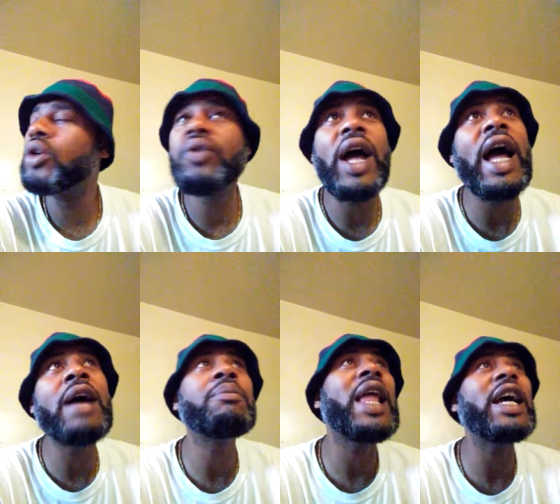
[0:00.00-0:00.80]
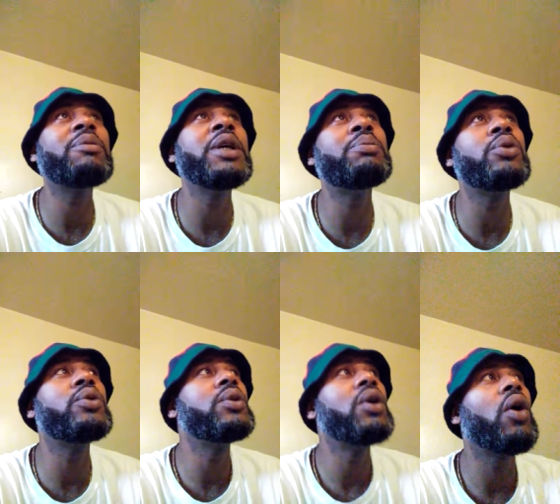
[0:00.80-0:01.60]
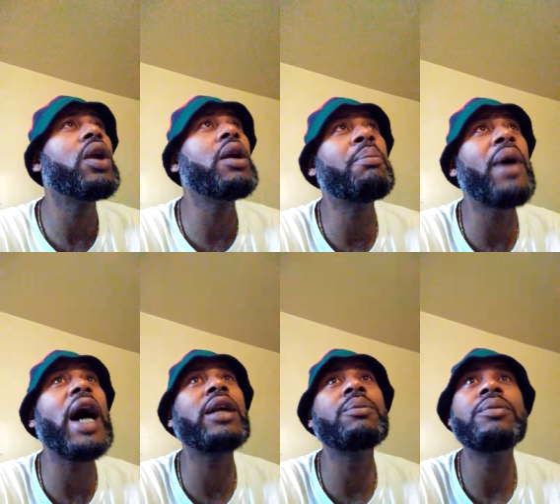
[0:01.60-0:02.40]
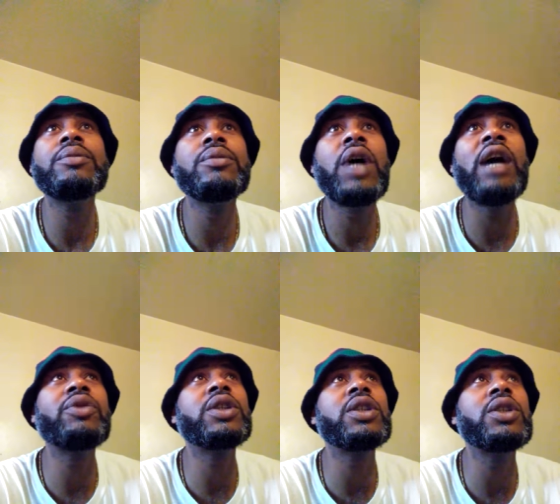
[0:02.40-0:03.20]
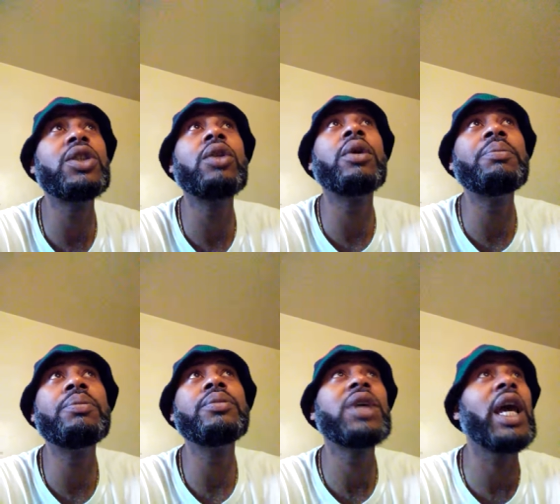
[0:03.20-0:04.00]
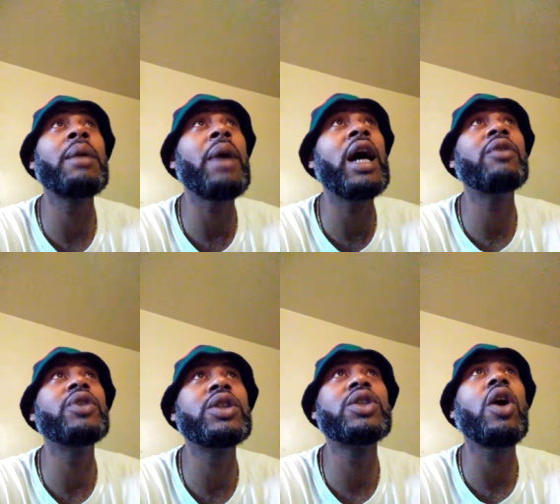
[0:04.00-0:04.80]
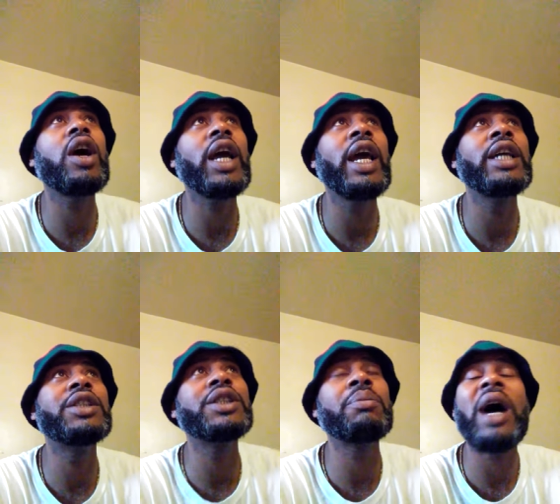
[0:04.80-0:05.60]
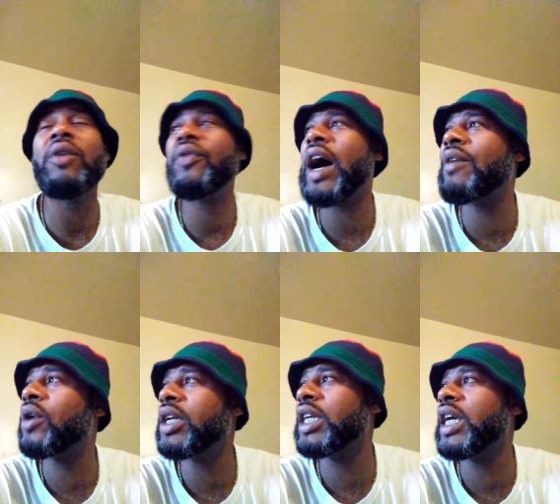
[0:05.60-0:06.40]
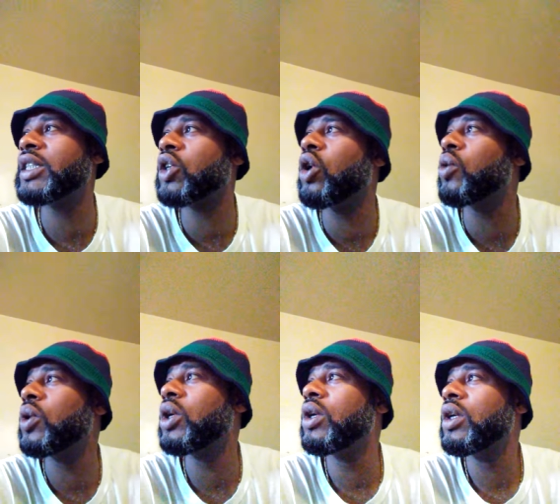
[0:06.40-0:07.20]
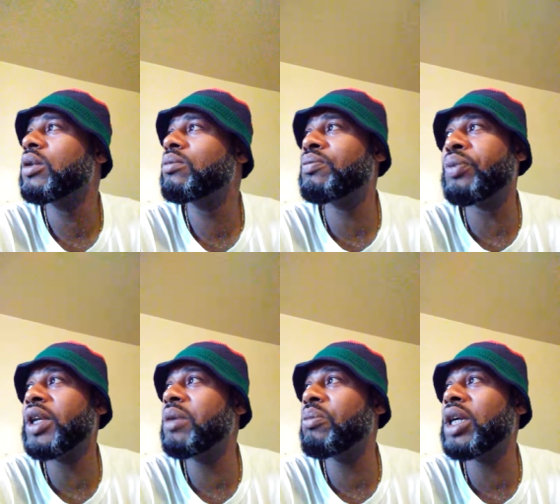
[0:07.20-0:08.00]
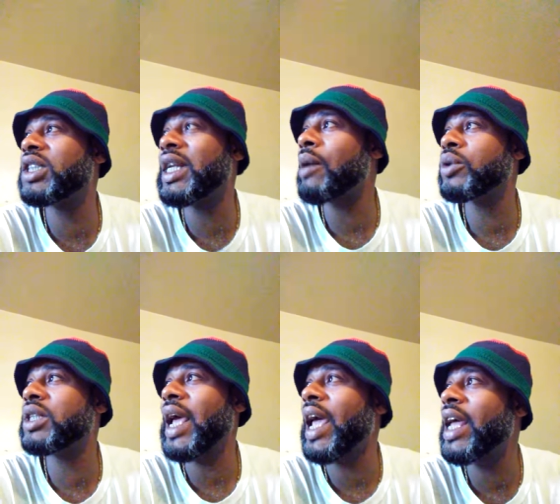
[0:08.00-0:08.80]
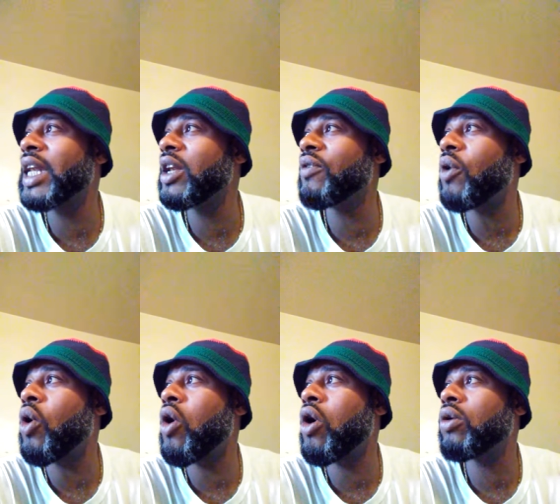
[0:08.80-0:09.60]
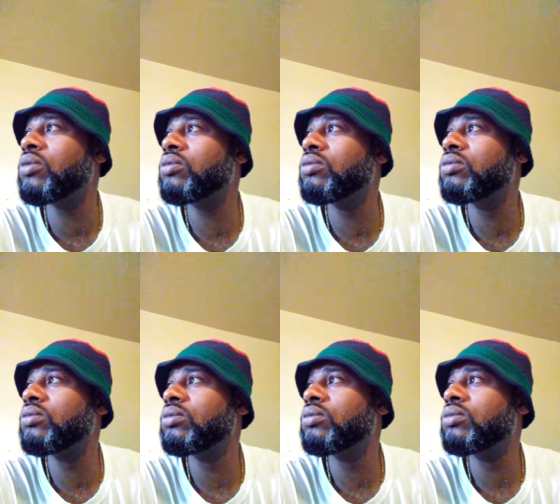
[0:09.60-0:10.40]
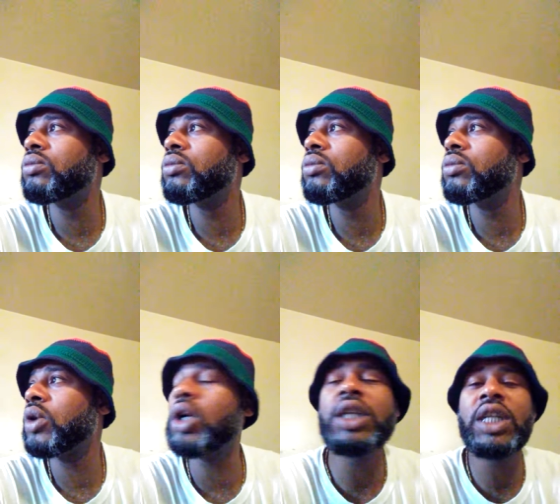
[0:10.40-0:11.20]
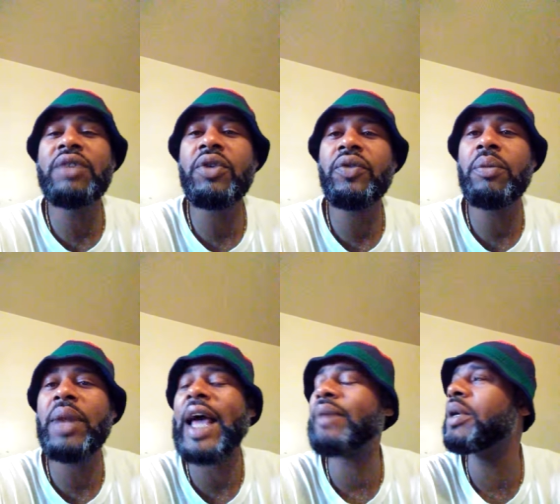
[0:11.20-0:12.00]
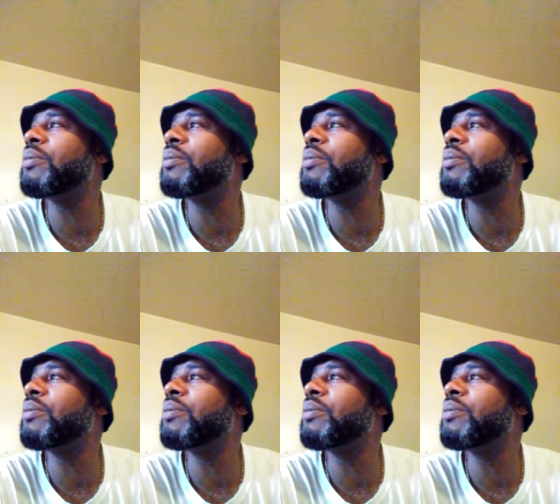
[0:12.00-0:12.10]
You've had black people on the bottom ever since Europe came out of its dark ages about 500 years ago. Pretty much that was the end of all good living for black